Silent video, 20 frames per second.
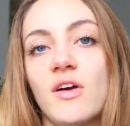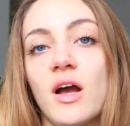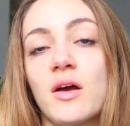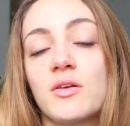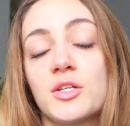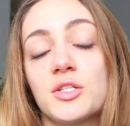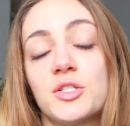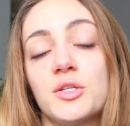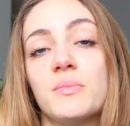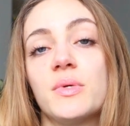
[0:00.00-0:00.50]

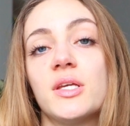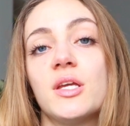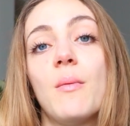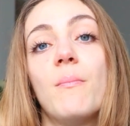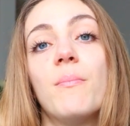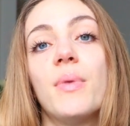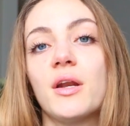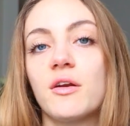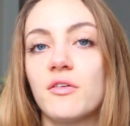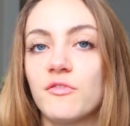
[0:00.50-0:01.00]
found to be
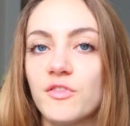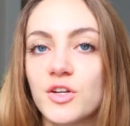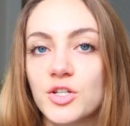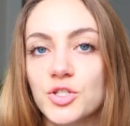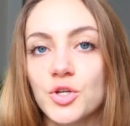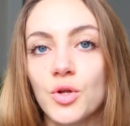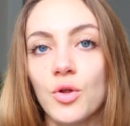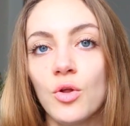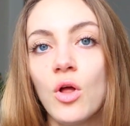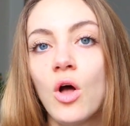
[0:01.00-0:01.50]

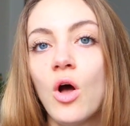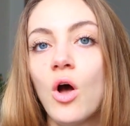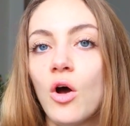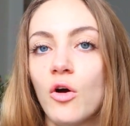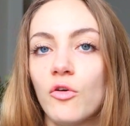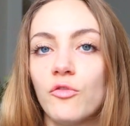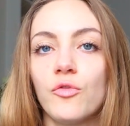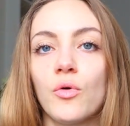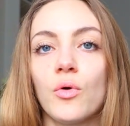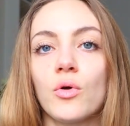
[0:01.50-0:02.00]
beneficial
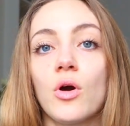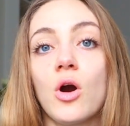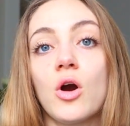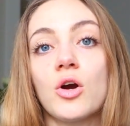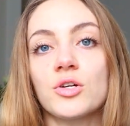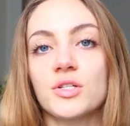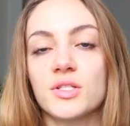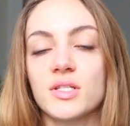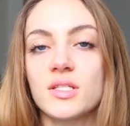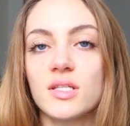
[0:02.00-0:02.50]
for
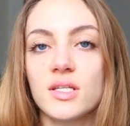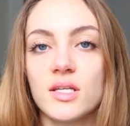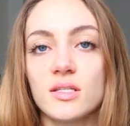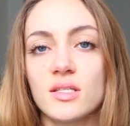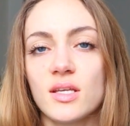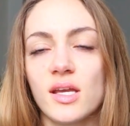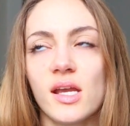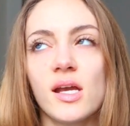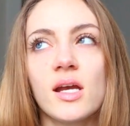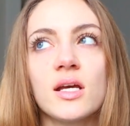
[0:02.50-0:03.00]
heart
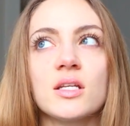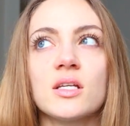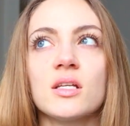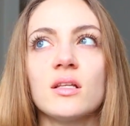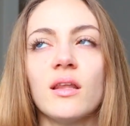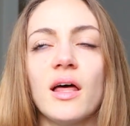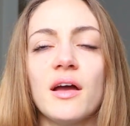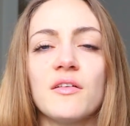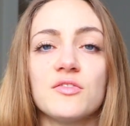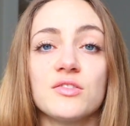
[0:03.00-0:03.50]
disease and
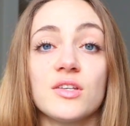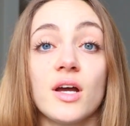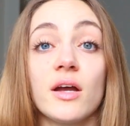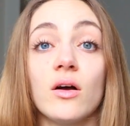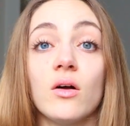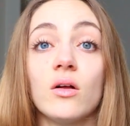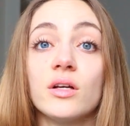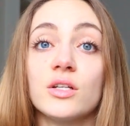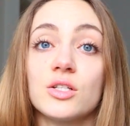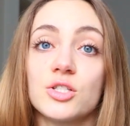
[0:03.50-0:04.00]

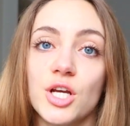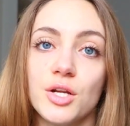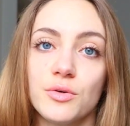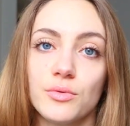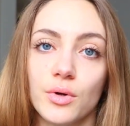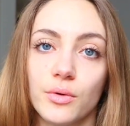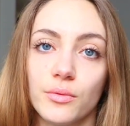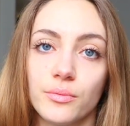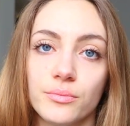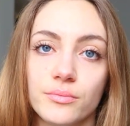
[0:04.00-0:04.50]
lifestyle in
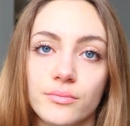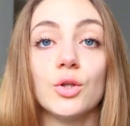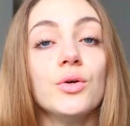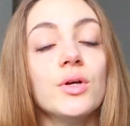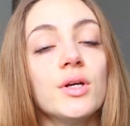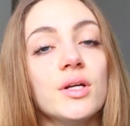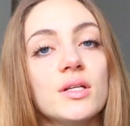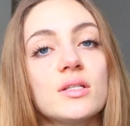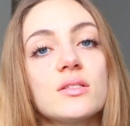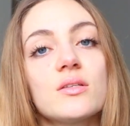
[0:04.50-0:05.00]
general.
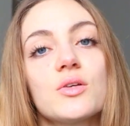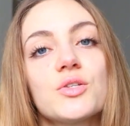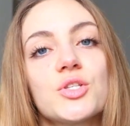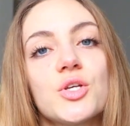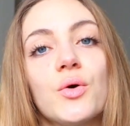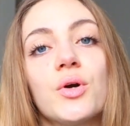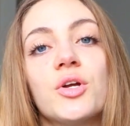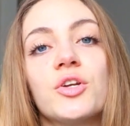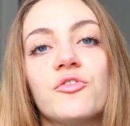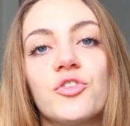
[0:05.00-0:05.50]
Gluten is
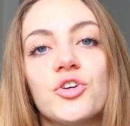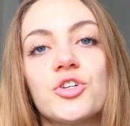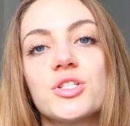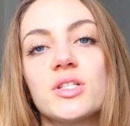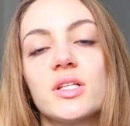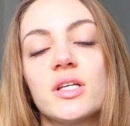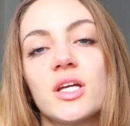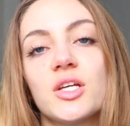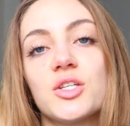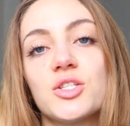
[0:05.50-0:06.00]
also
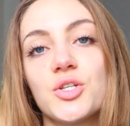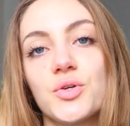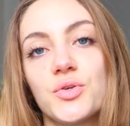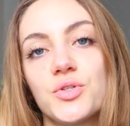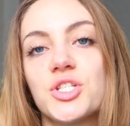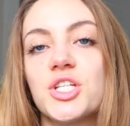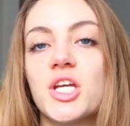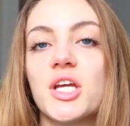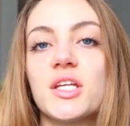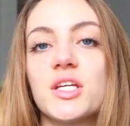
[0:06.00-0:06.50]
inversely
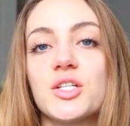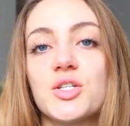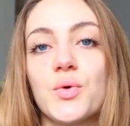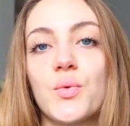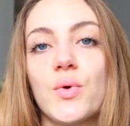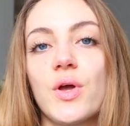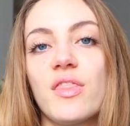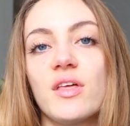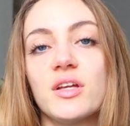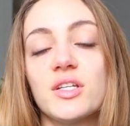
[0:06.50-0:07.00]
associated
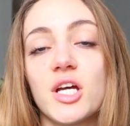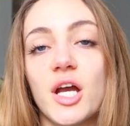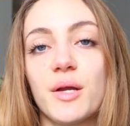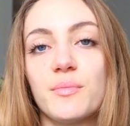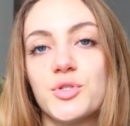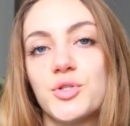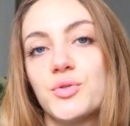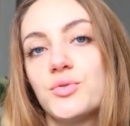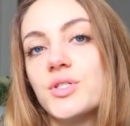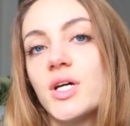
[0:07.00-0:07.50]
with
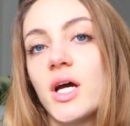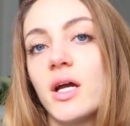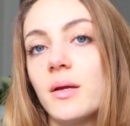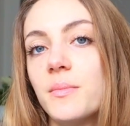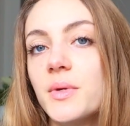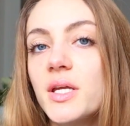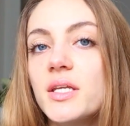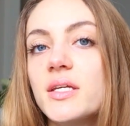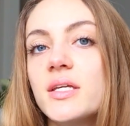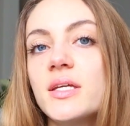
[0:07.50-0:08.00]
type 2
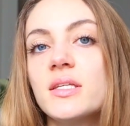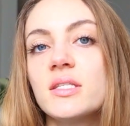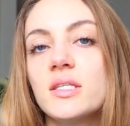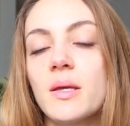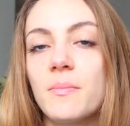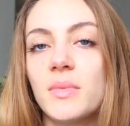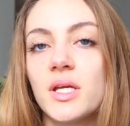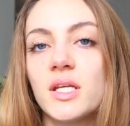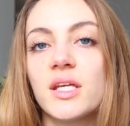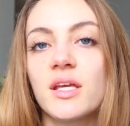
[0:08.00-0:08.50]
diabetes,
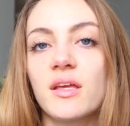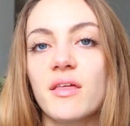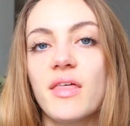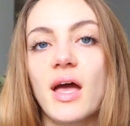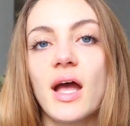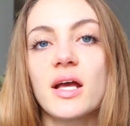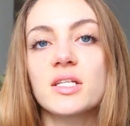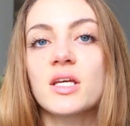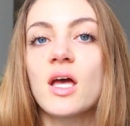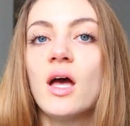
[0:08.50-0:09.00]
meaning
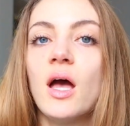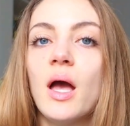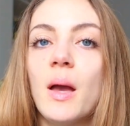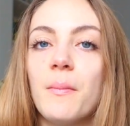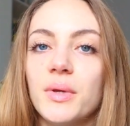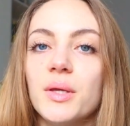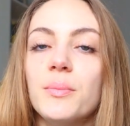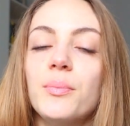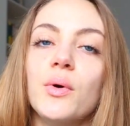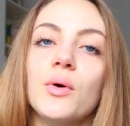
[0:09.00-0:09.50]
that
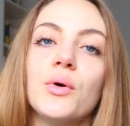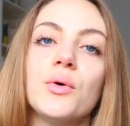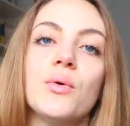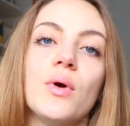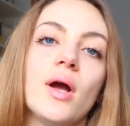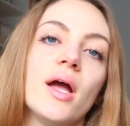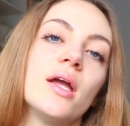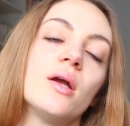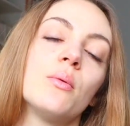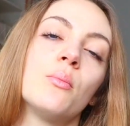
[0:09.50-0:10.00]
people
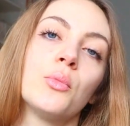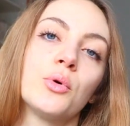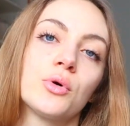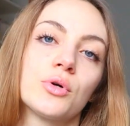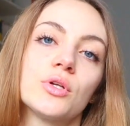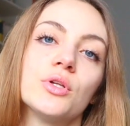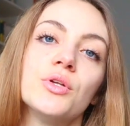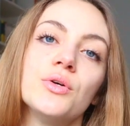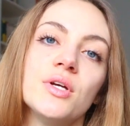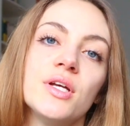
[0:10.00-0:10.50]
who ate
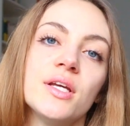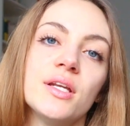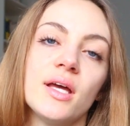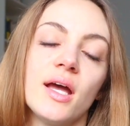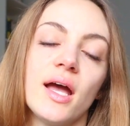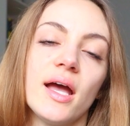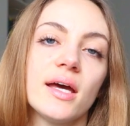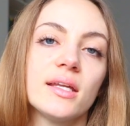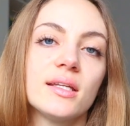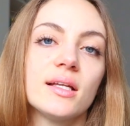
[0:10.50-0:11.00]
more gluten
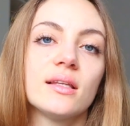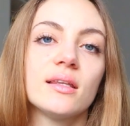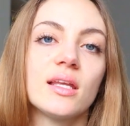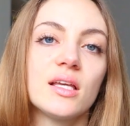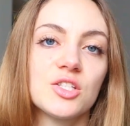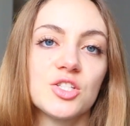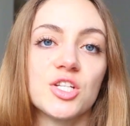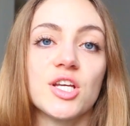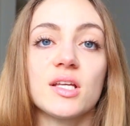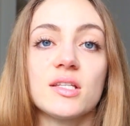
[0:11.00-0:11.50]
had
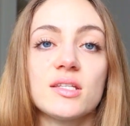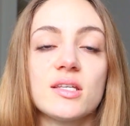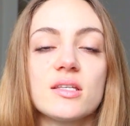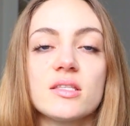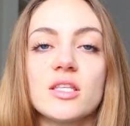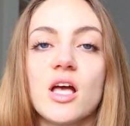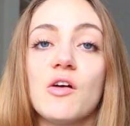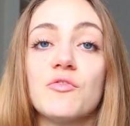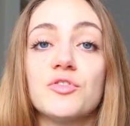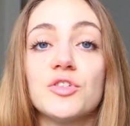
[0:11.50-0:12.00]
less
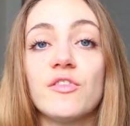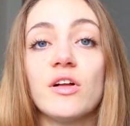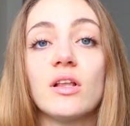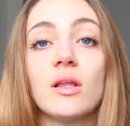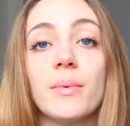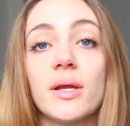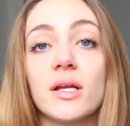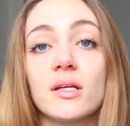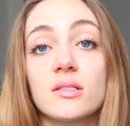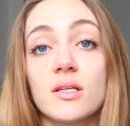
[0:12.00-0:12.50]
chances of
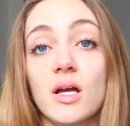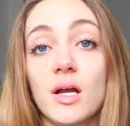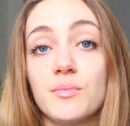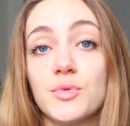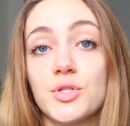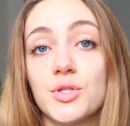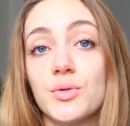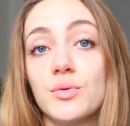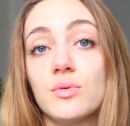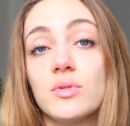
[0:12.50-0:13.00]
developing
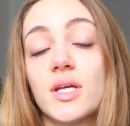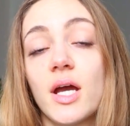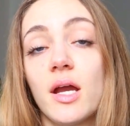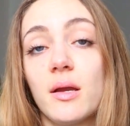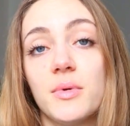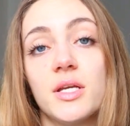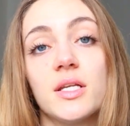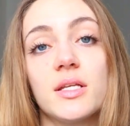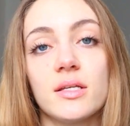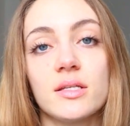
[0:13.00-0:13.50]
type 2
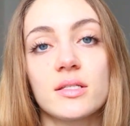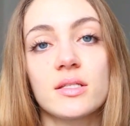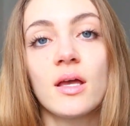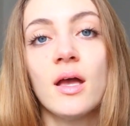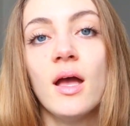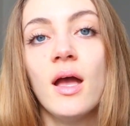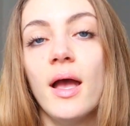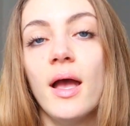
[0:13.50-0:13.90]
diabetes.